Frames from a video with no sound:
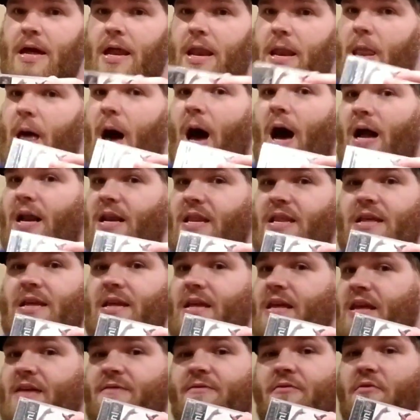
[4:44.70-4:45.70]

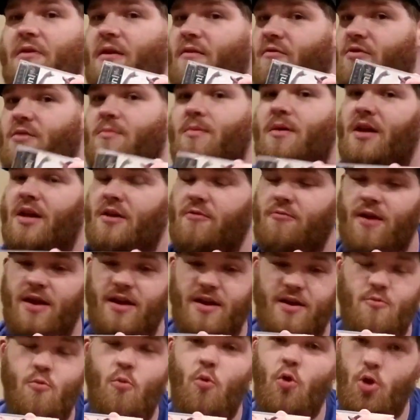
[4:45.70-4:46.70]
non-E for everybody
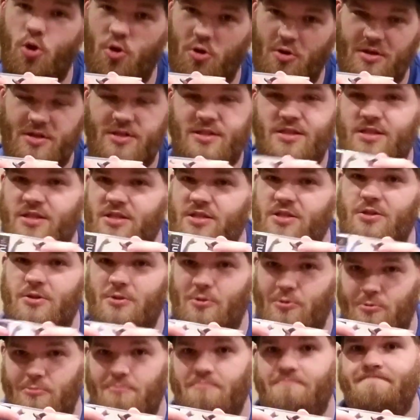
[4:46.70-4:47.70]
rated words.
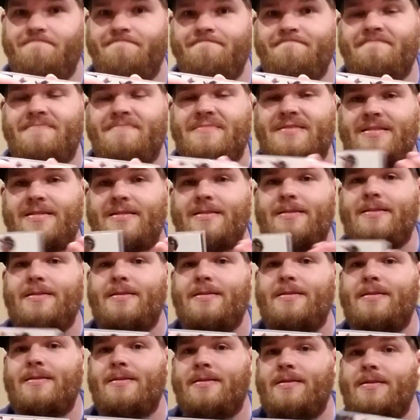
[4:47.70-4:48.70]
So
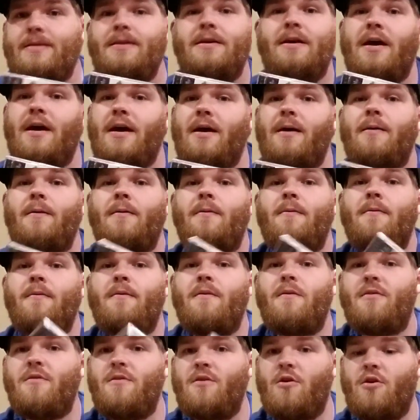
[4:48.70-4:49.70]
yeah,
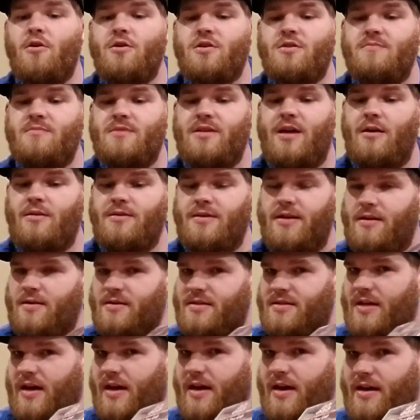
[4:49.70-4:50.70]
there are some telltale
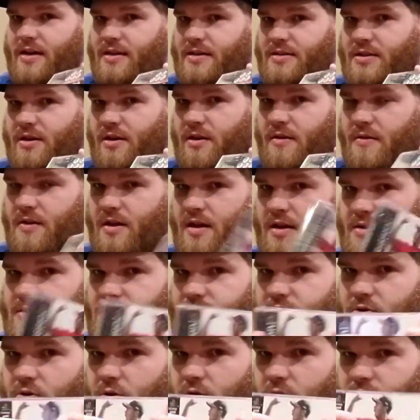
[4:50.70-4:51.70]
signs on the
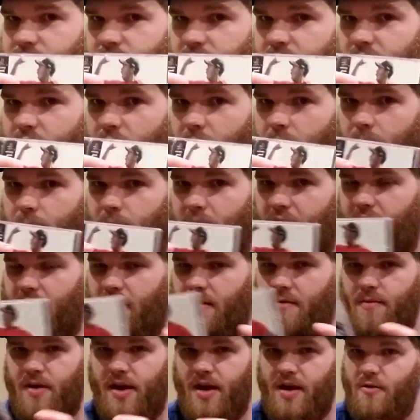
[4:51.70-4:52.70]
insert and on the back
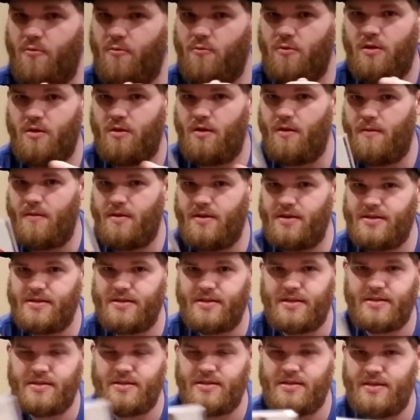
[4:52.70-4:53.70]
of the manual and on the
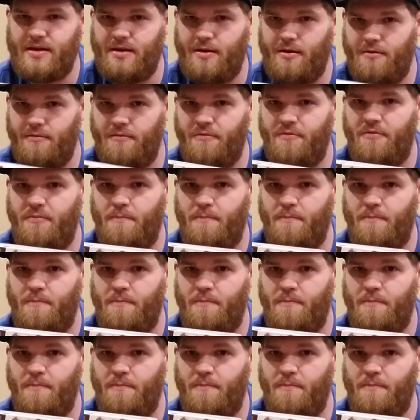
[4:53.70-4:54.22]
disc itself.